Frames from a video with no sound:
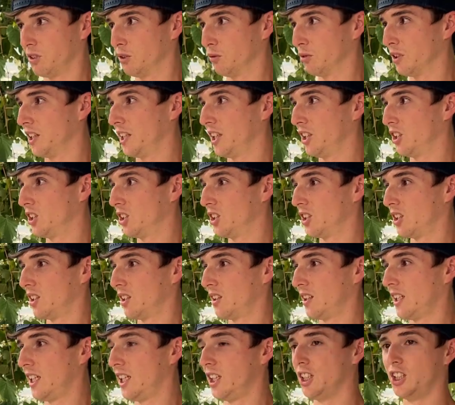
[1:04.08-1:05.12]
really just,
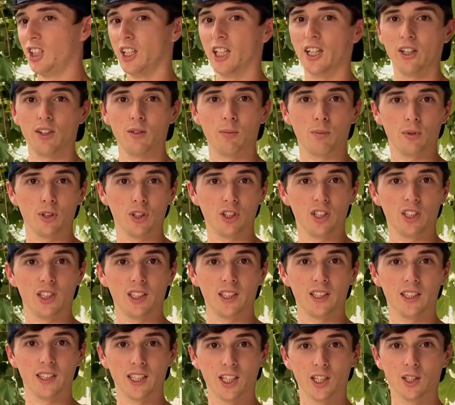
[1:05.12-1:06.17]
each year it produces
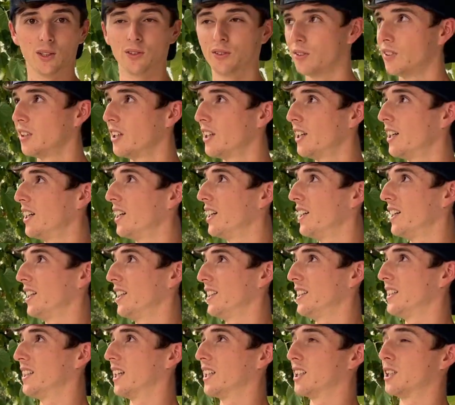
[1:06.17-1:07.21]
itself, and
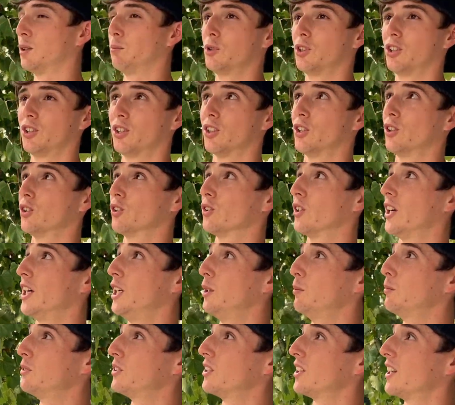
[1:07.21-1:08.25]
it's that simple to grow
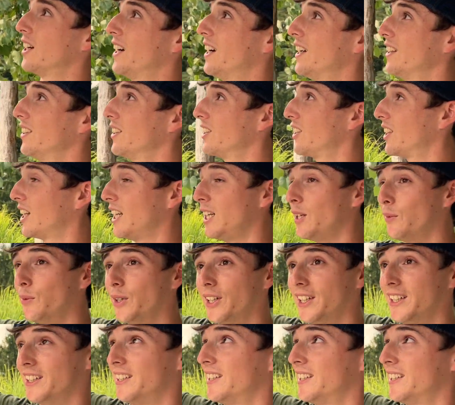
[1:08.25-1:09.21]
grapes and kiwis